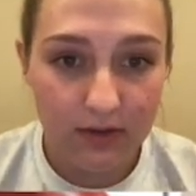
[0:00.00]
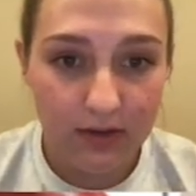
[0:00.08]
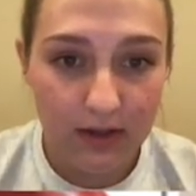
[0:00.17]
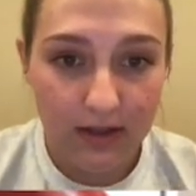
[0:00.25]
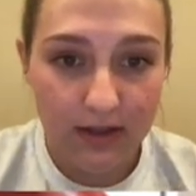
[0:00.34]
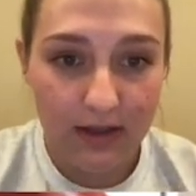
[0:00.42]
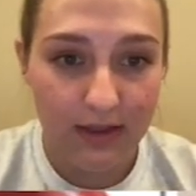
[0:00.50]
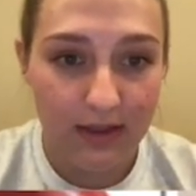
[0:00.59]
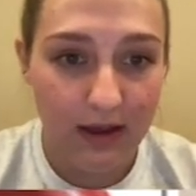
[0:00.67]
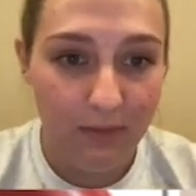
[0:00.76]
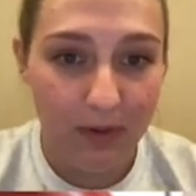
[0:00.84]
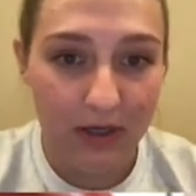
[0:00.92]
yeah,
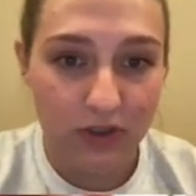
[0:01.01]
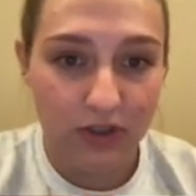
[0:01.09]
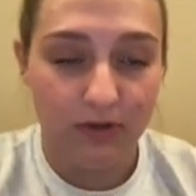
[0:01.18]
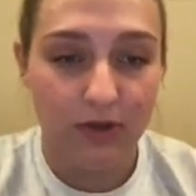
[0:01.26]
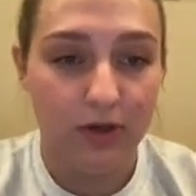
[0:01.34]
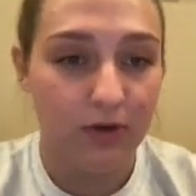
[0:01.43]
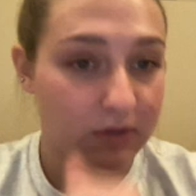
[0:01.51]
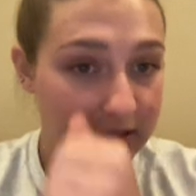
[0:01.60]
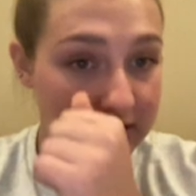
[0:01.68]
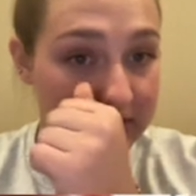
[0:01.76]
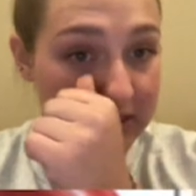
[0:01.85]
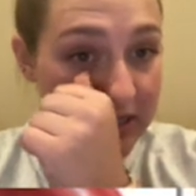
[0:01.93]
that picture you can really
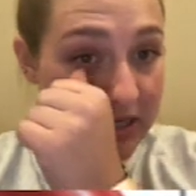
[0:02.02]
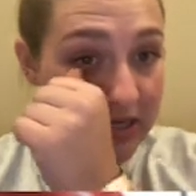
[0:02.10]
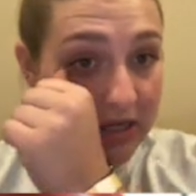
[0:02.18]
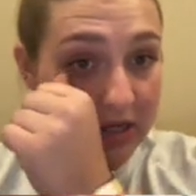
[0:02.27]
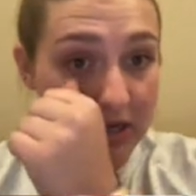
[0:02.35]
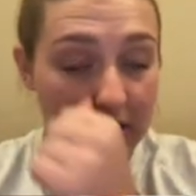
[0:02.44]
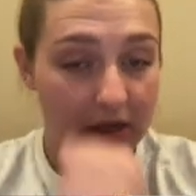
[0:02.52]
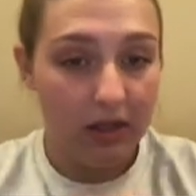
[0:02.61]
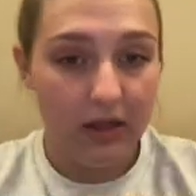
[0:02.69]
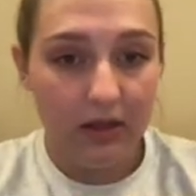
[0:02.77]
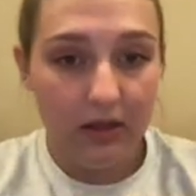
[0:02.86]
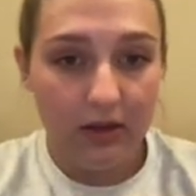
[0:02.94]
see
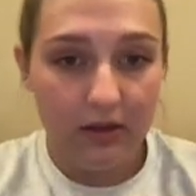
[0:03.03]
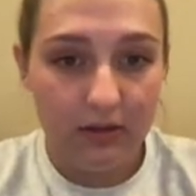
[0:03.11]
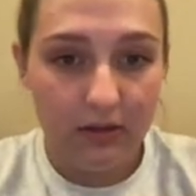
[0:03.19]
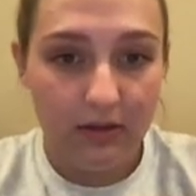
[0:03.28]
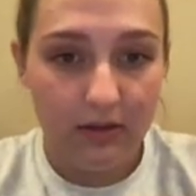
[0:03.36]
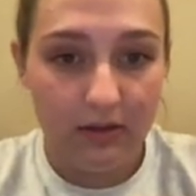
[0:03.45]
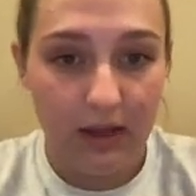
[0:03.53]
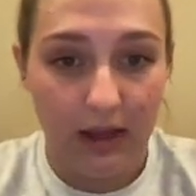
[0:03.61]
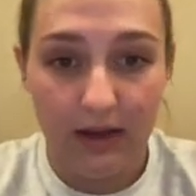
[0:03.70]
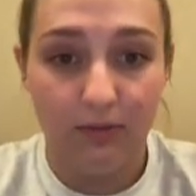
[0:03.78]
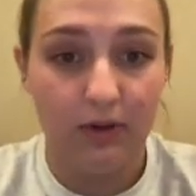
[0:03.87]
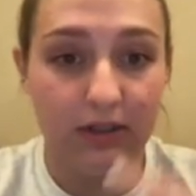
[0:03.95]
that it
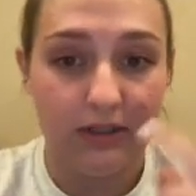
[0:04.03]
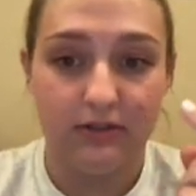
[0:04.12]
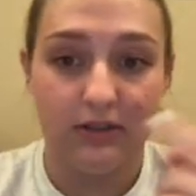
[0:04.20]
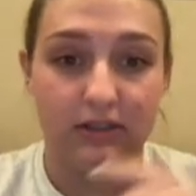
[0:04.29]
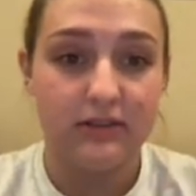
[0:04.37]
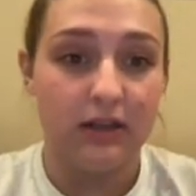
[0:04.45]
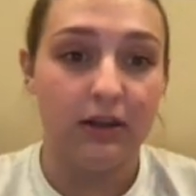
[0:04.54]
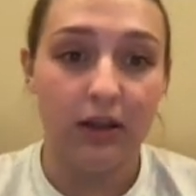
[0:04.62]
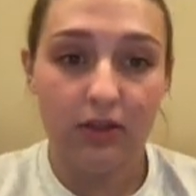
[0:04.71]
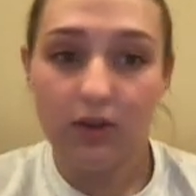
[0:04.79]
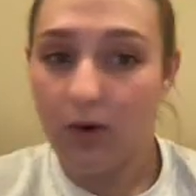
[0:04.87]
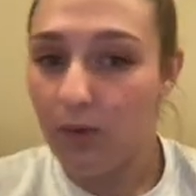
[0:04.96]
really does extend like
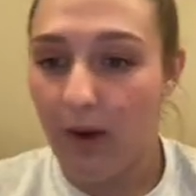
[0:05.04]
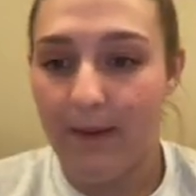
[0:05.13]
the whole way.